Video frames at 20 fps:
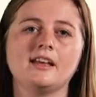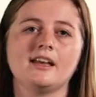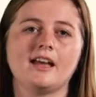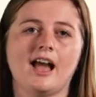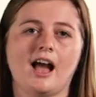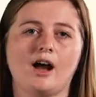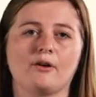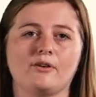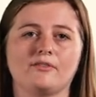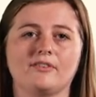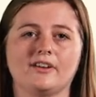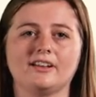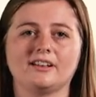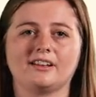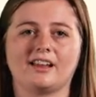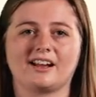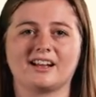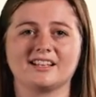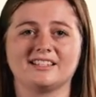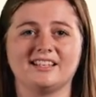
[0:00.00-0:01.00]
However,
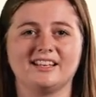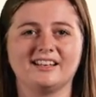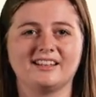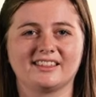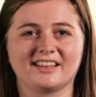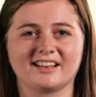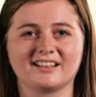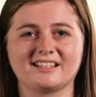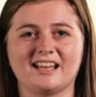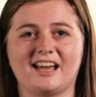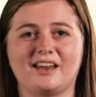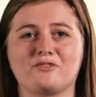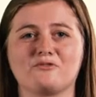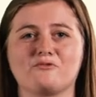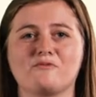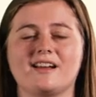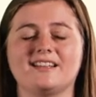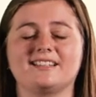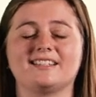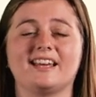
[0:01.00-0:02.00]
like I said, things aren't
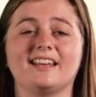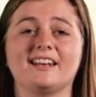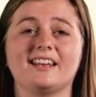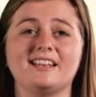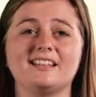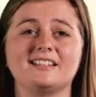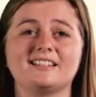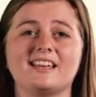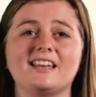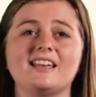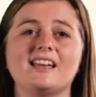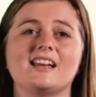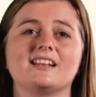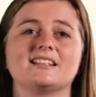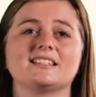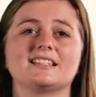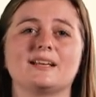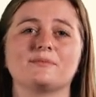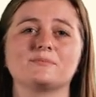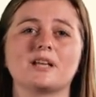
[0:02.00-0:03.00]
always that easy
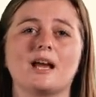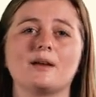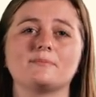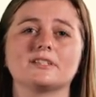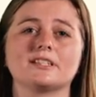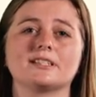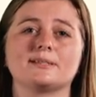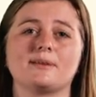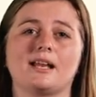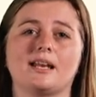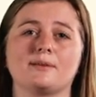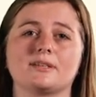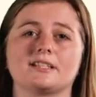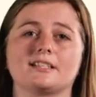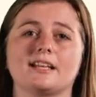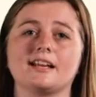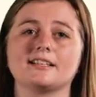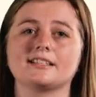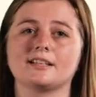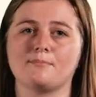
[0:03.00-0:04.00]
and sometimes the spelling
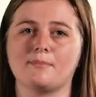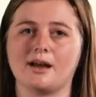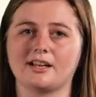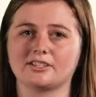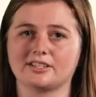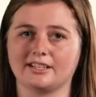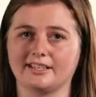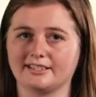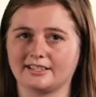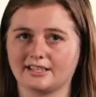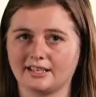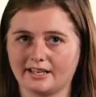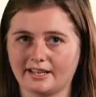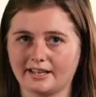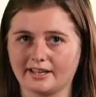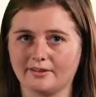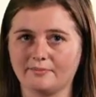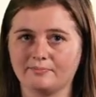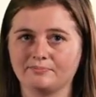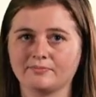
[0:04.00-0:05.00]
mistakes are much less
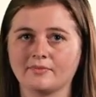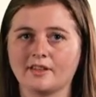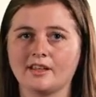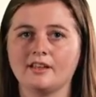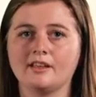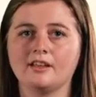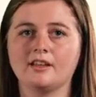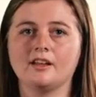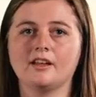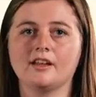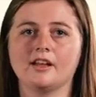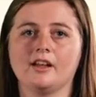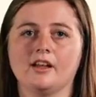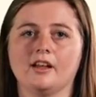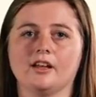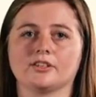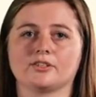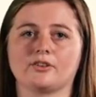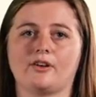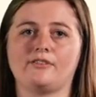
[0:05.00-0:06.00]
clear.
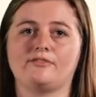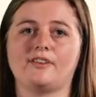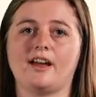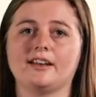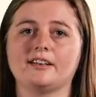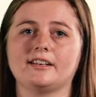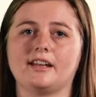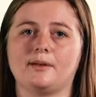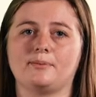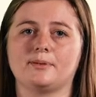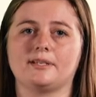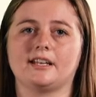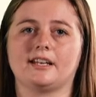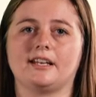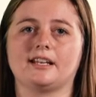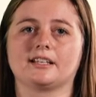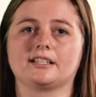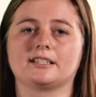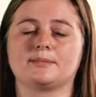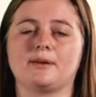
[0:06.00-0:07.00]
So I found a
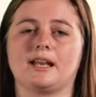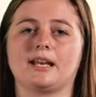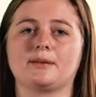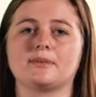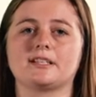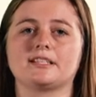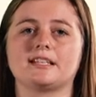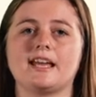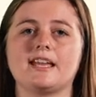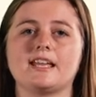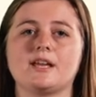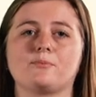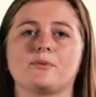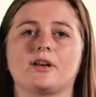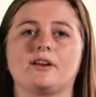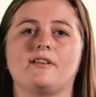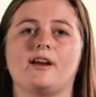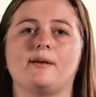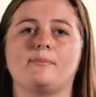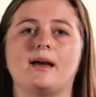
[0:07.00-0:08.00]
particular spelling mistake in one
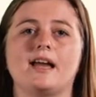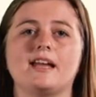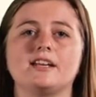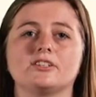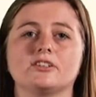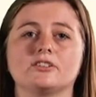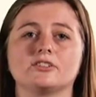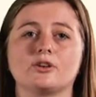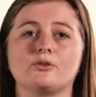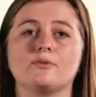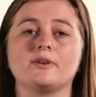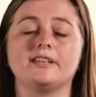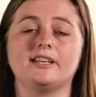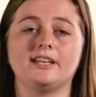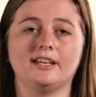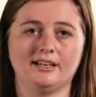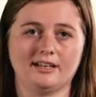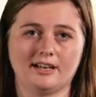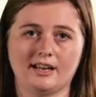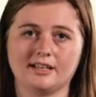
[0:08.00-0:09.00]
of our patients who
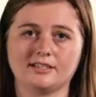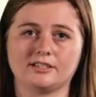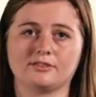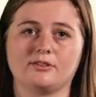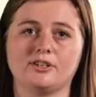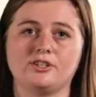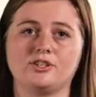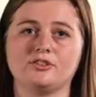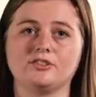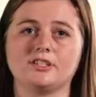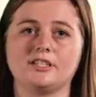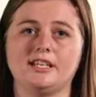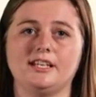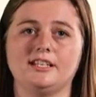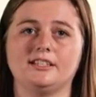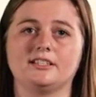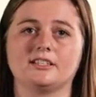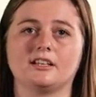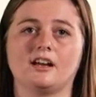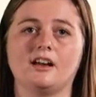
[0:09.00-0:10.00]
again has a reduced
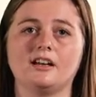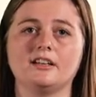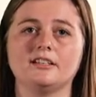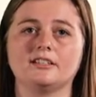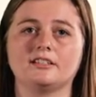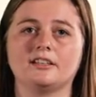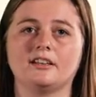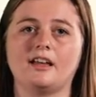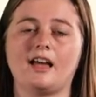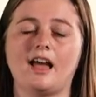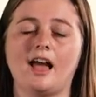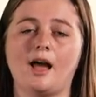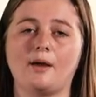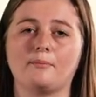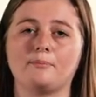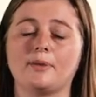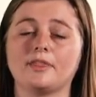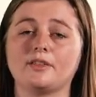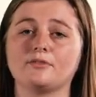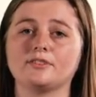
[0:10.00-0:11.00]
head size,
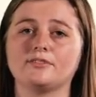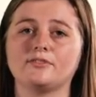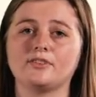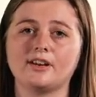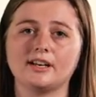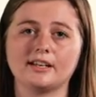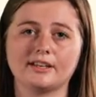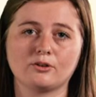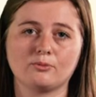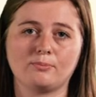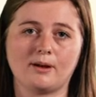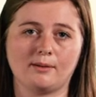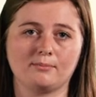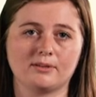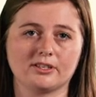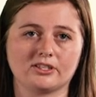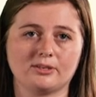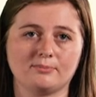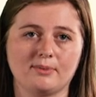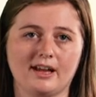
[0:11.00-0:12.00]
um, but there was very little
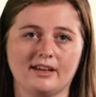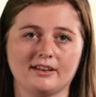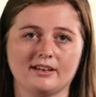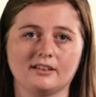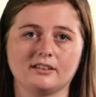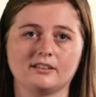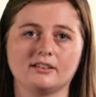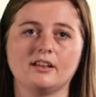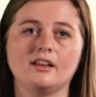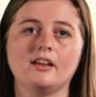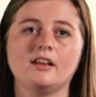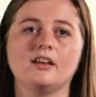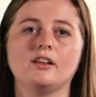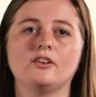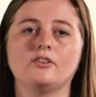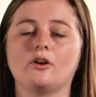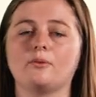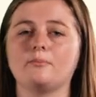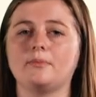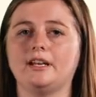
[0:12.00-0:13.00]
published about it.
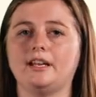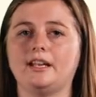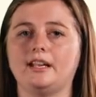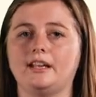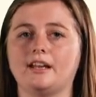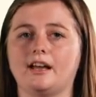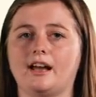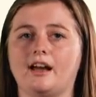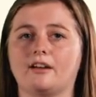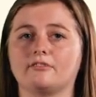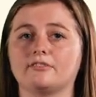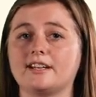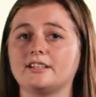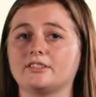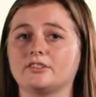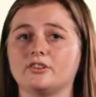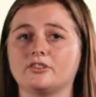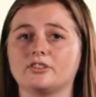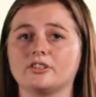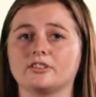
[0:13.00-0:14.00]
Not many uh,
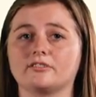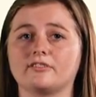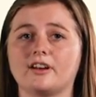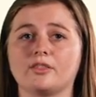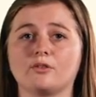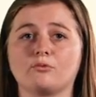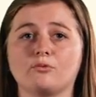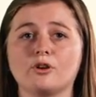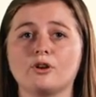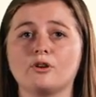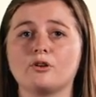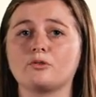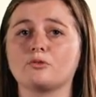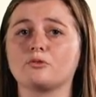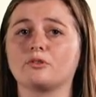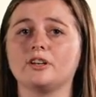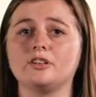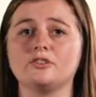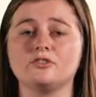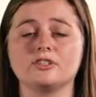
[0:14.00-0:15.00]
researchers around the world
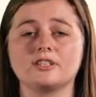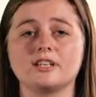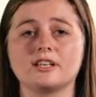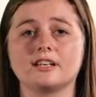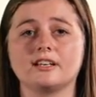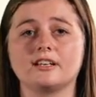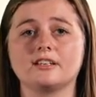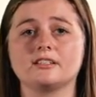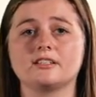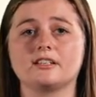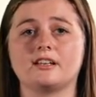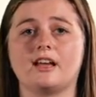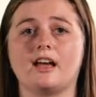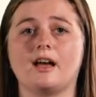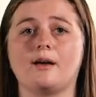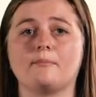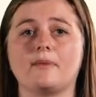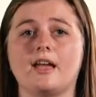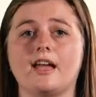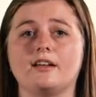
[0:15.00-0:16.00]
or in New Zealand
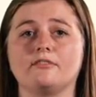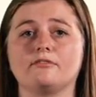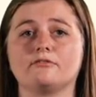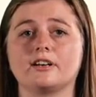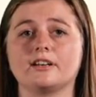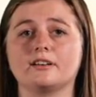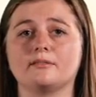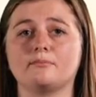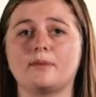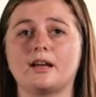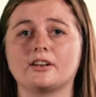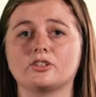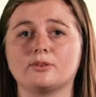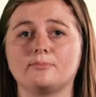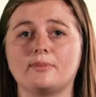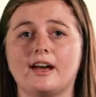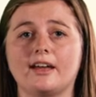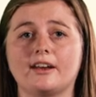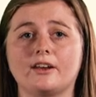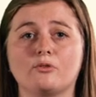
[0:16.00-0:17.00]
um, had written much
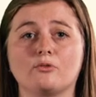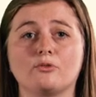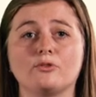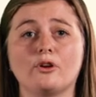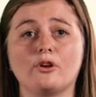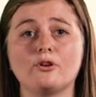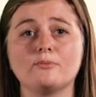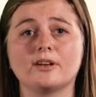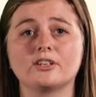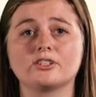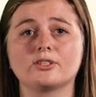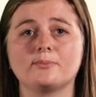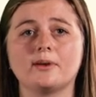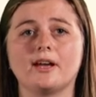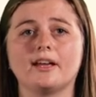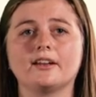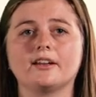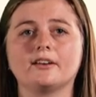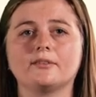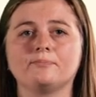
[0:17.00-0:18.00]
about it or know much
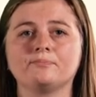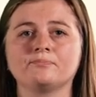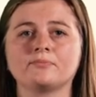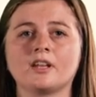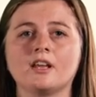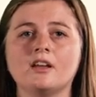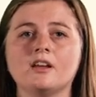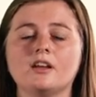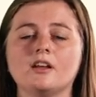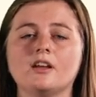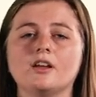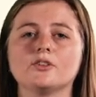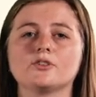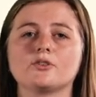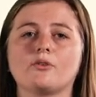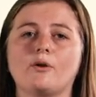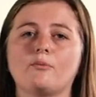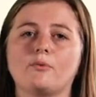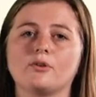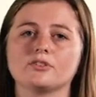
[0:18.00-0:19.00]
about it.
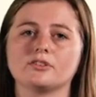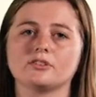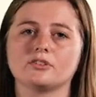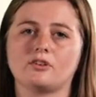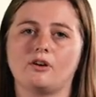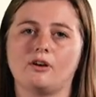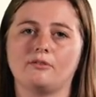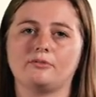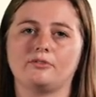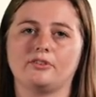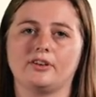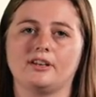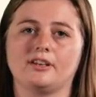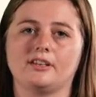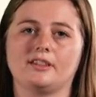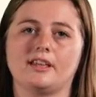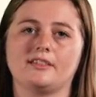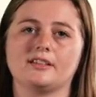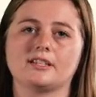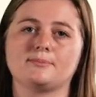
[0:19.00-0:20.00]
So I wasn't
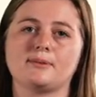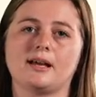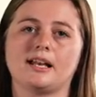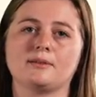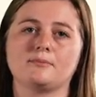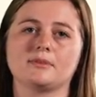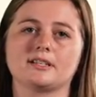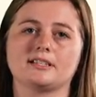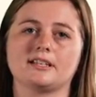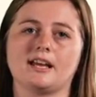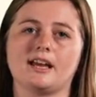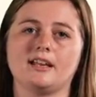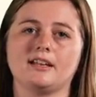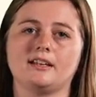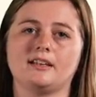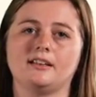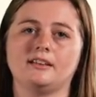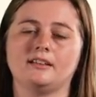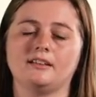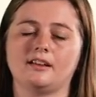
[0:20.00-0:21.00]
confident that the spelling
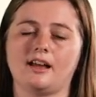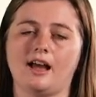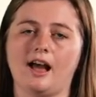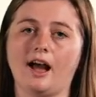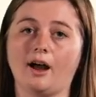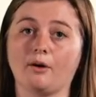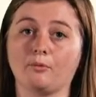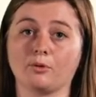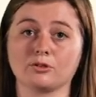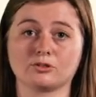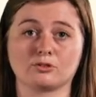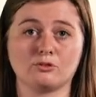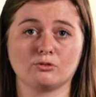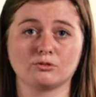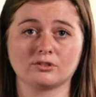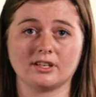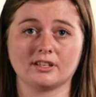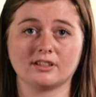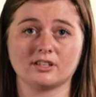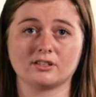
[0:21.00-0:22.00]
mistake uh, was
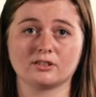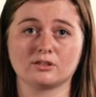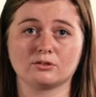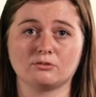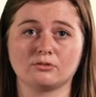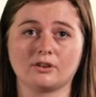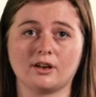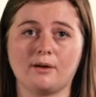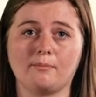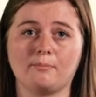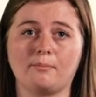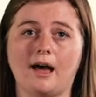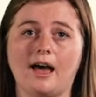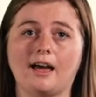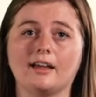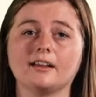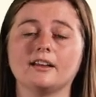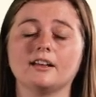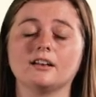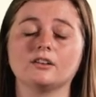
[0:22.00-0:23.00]
causing the disorder,
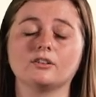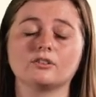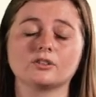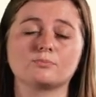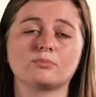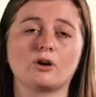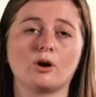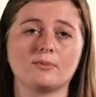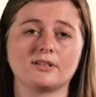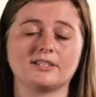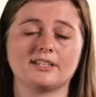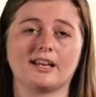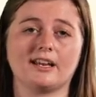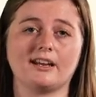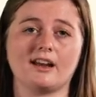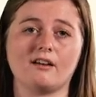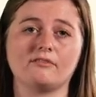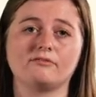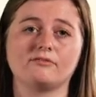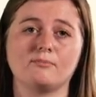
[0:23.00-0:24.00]
but it looked promising
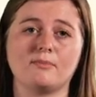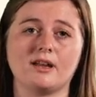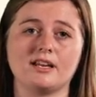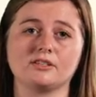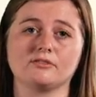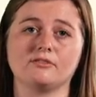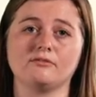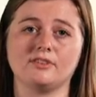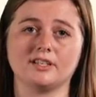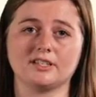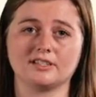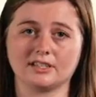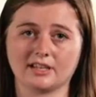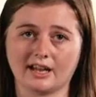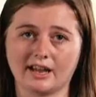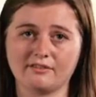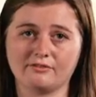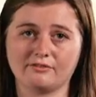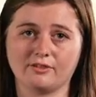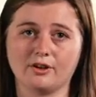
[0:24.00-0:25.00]
enough for me to
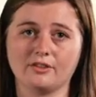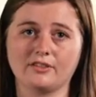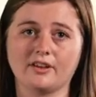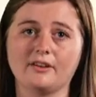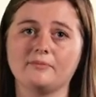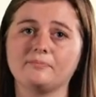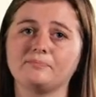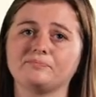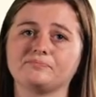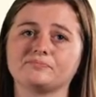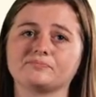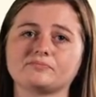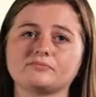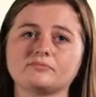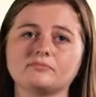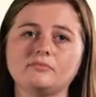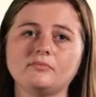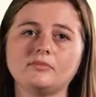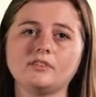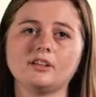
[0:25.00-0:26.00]
investigate further.
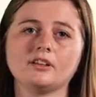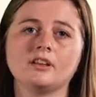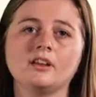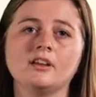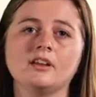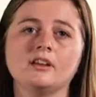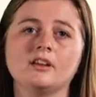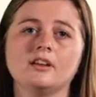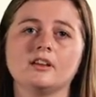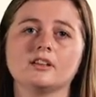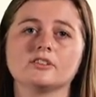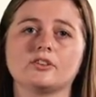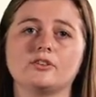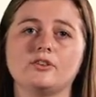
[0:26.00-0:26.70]
So